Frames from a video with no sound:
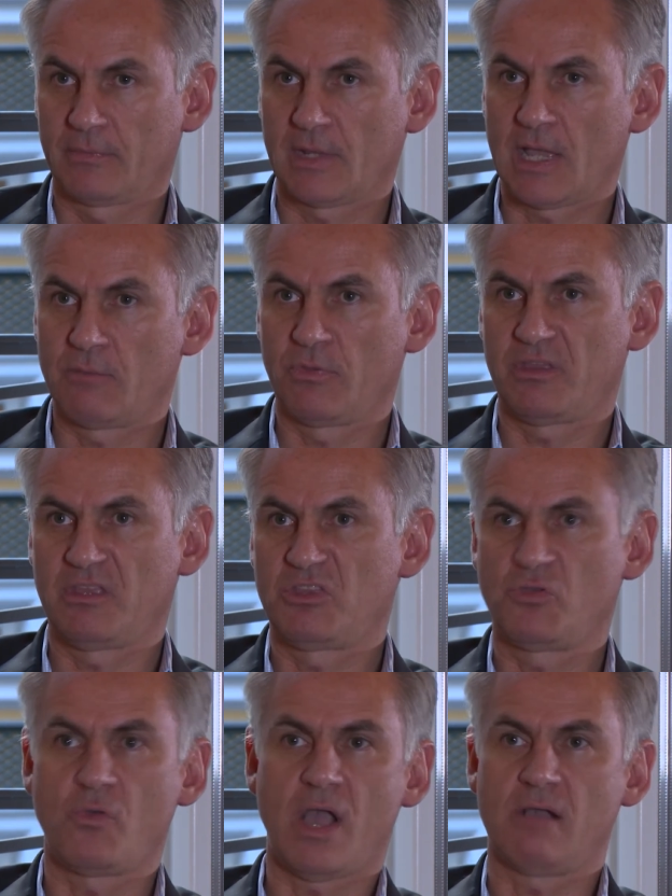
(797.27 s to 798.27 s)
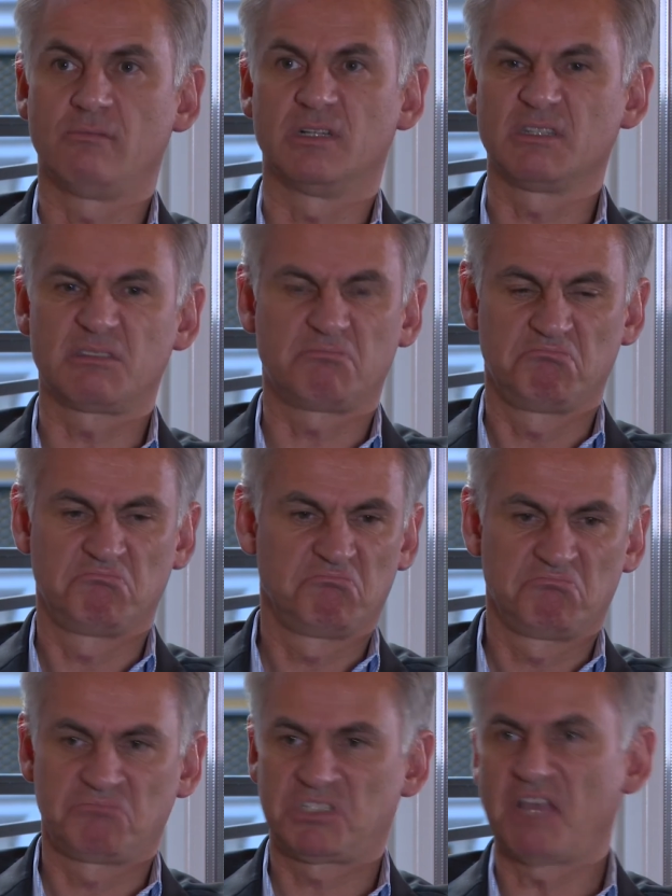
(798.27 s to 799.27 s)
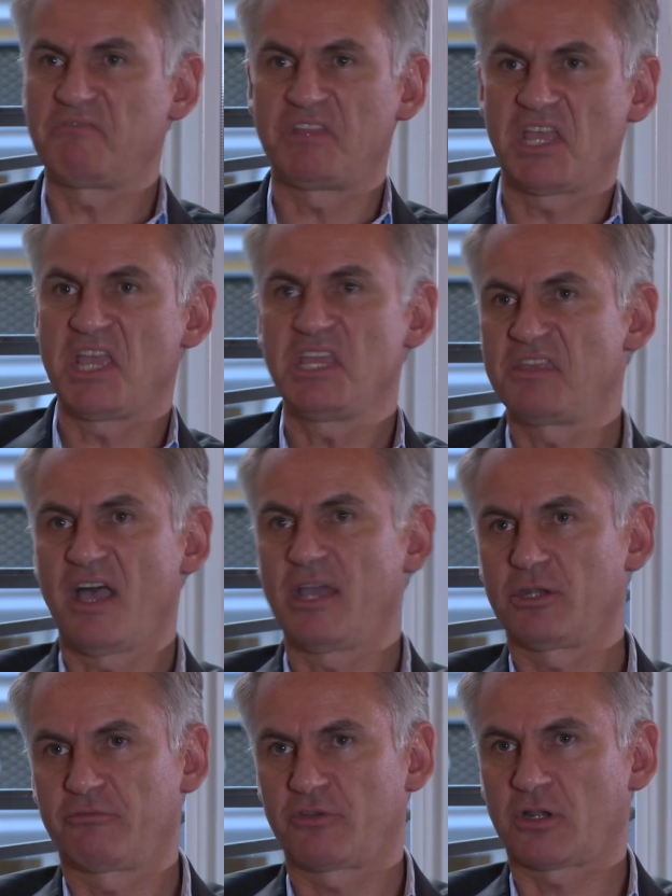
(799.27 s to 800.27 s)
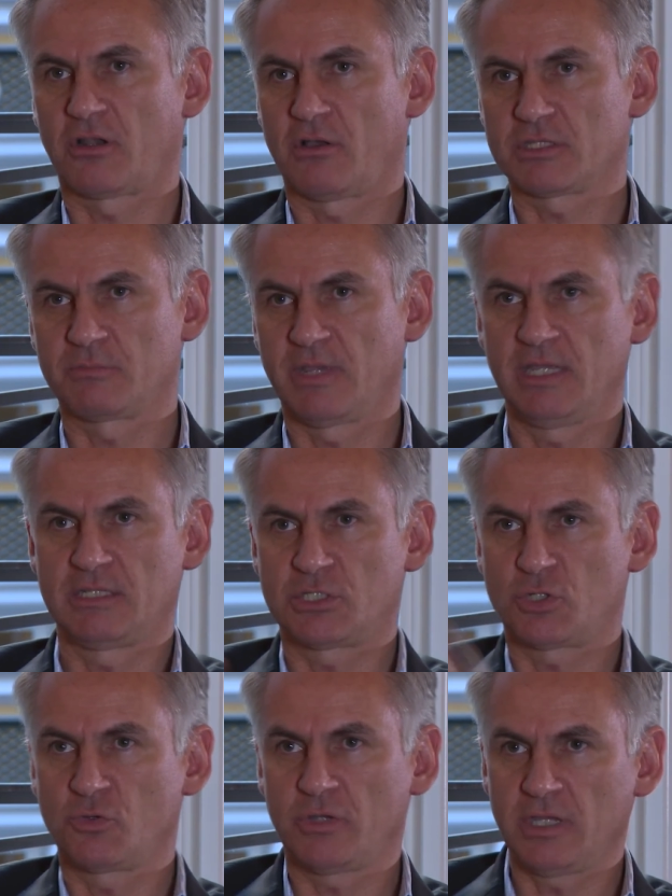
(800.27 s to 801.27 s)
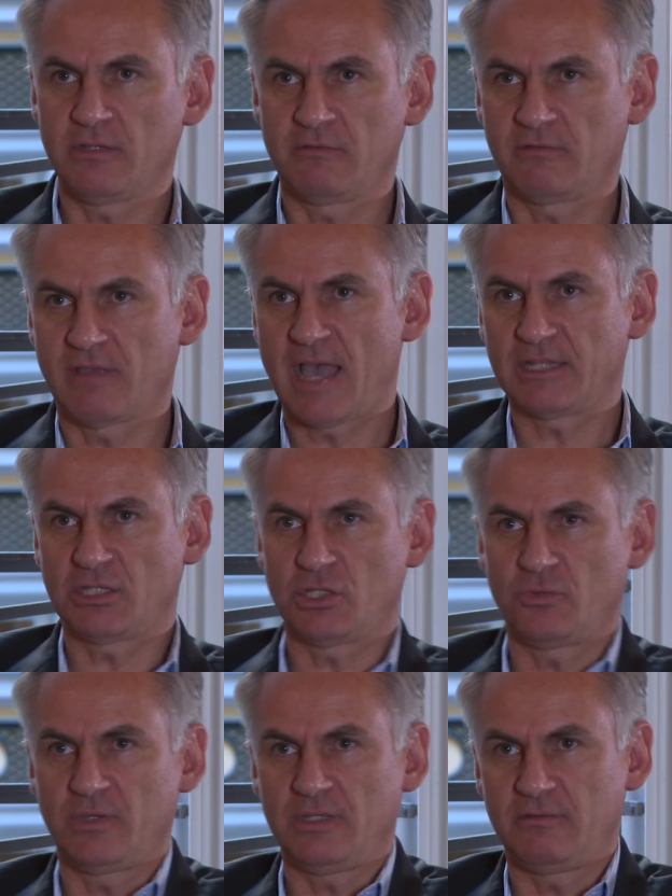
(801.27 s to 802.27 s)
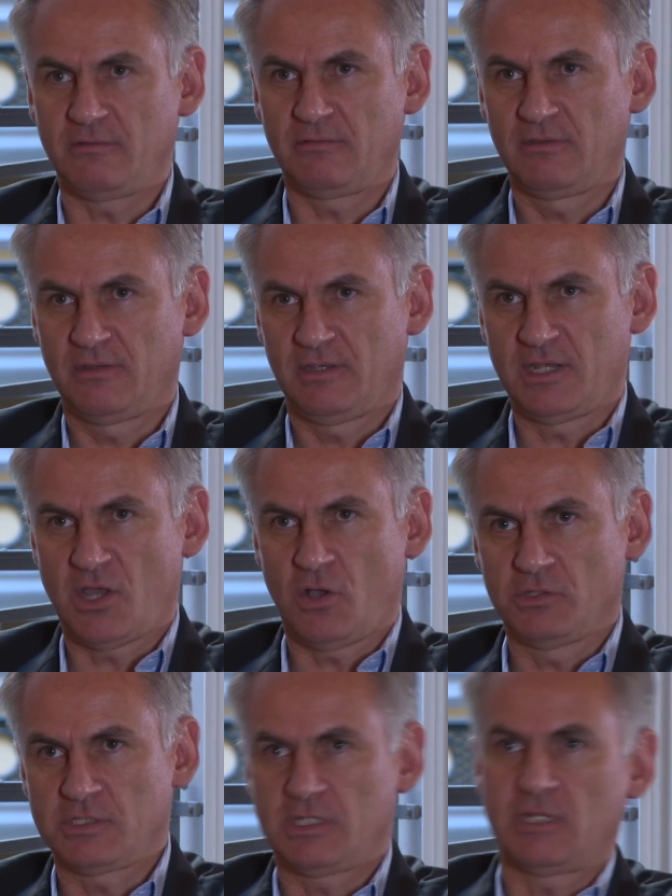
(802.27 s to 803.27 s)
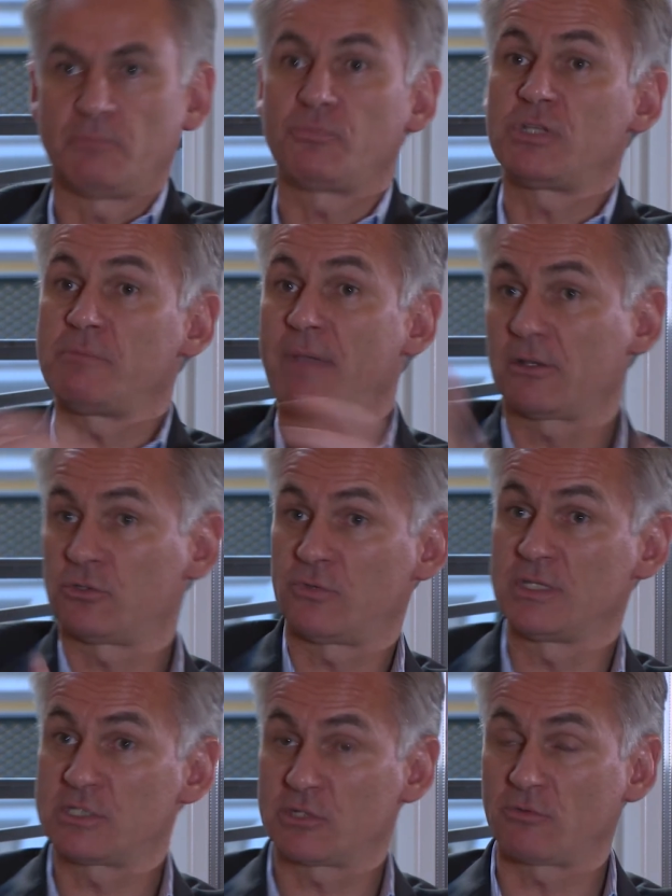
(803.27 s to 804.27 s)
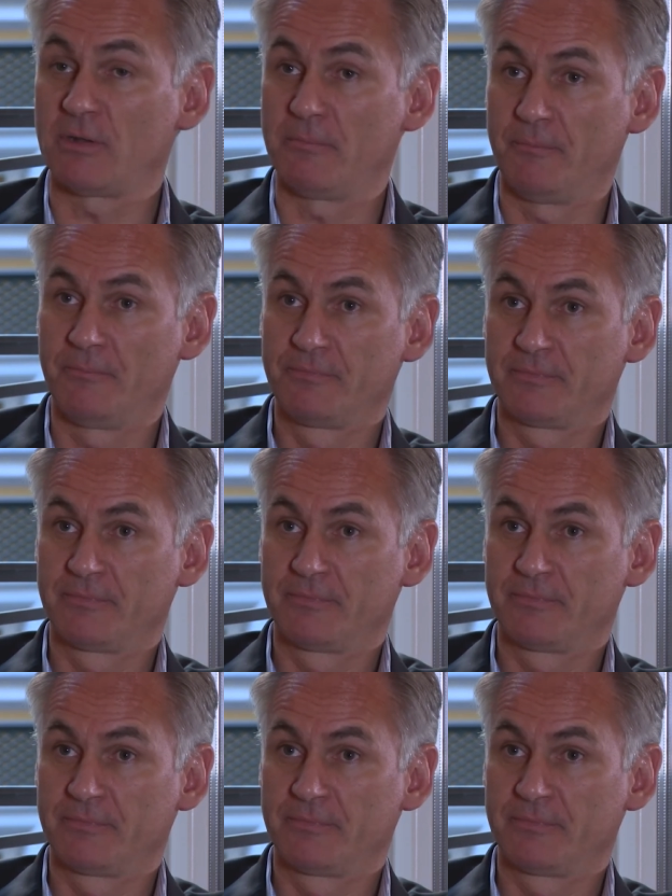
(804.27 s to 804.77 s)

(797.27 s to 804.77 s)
And within 2 hours, 7, 8, 9 of her classmates took it, added to it, enhanced it and put it back onto Instagram.